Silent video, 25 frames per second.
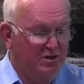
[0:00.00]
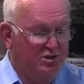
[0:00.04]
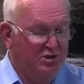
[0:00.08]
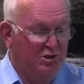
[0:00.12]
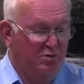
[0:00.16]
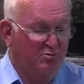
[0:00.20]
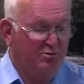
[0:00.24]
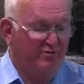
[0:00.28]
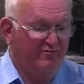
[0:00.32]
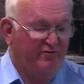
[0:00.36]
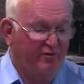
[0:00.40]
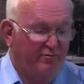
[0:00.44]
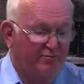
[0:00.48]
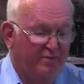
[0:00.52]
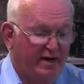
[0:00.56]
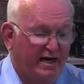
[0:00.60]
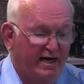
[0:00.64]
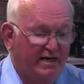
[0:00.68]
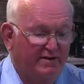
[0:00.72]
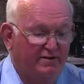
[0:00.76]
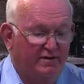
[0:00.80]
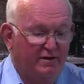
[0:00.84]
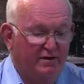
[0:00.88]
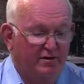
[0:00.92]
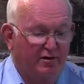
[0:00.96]
Should we have
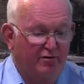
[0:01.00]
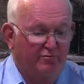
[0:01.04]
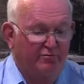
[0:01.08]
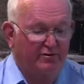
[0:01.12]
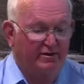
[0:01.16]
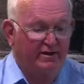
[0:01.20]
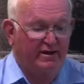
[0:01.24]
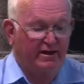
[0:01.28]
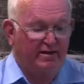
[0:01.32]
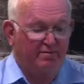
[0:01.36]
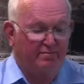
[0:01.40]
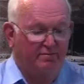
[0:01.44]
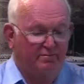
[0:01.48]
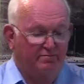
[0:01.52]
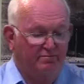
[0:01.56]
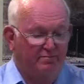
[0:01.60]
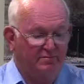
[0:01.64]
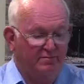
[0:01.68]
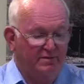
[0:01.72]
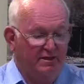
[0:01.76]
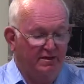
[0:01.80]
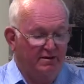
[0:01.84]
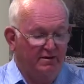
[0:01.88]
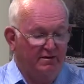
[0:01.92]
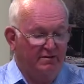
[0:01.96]
obeyed the law and let our
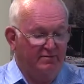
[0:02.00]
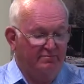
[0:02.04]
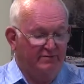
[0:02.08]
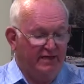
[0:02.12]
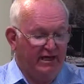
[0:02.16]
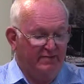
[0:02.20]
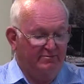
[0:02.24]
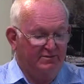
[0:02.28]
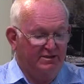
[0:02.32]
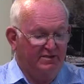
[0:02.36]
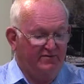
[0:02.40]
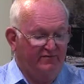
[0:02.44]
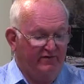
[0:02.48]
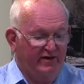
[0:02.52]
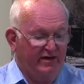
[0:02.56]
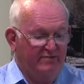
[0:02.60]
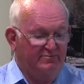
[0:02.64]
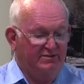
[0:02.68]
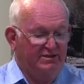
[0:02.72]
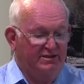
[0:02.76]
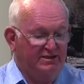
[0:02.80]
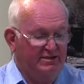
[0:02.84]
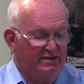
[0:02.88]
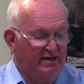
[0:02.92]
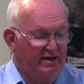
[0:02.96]
neighbours'
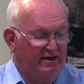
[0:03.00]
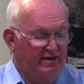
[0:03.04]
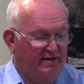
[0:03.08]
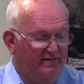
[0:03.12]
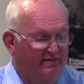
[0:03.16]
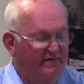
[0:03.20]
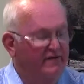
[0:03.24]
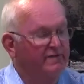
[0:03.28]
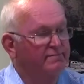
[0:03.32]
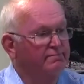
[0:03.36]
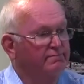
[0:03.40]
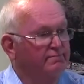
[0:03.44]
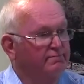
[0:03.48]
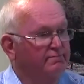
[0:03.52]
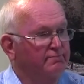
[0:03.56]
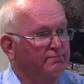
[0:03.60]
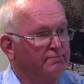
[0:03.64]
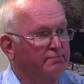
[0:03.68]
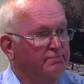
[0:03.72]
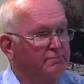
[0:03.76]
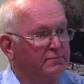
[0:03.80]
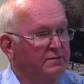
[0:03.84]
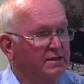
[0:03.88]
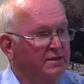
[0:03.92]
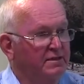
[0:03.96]
families starve?
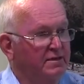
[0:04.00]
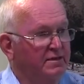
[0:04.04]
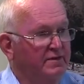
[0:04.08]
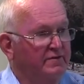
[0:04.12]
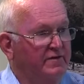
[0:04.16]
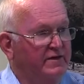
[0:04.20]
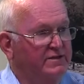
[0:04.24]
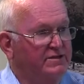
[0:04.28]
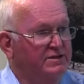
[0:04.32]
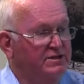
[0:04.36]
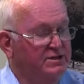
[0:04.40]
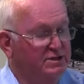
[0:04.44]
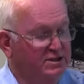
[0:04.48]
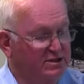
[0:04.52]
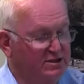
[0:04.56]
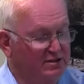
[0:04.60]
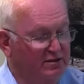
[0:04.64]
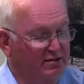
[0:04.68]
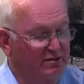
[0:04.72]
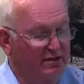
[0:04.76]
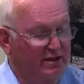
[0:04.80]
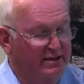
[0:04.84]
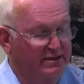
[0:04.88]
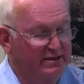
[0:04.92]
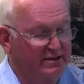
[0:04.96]
This is
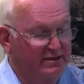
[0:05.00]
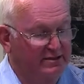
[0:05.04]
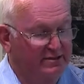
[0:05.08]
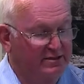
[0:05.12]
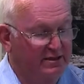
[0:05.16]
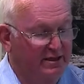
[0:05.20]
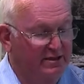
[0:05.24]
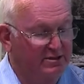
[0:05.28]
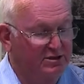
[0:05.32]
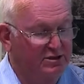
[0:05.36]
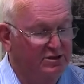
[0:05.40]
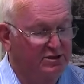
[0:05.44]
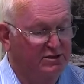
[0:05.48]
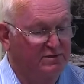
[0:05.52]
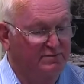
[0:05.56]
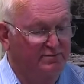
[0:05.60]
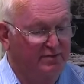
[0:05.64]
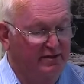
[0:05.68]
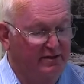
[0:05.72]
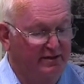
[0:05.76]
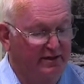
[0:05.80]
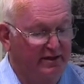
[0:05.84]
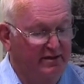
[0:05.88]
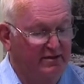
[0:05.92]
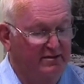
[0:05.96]
still a contentious
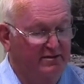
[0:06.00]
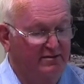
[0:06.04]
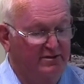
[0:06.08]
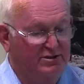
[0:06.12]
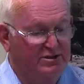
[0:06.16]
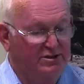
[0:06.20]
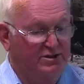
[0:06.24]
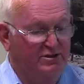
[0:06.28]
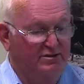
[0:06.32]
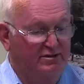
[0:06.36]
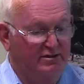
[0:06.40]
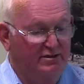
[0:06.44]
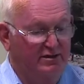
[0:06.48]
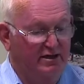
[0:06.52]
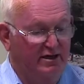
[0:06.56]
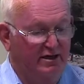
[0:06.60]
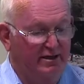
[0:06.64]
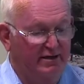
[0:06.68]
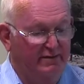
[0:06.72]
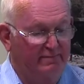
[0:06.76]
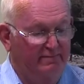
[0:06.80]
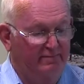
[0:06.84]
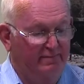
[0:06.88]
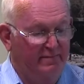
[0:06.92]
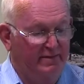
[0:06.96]
political issue
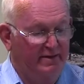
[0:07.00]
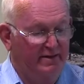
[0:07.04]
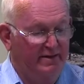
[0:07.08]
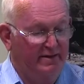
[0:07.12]
today.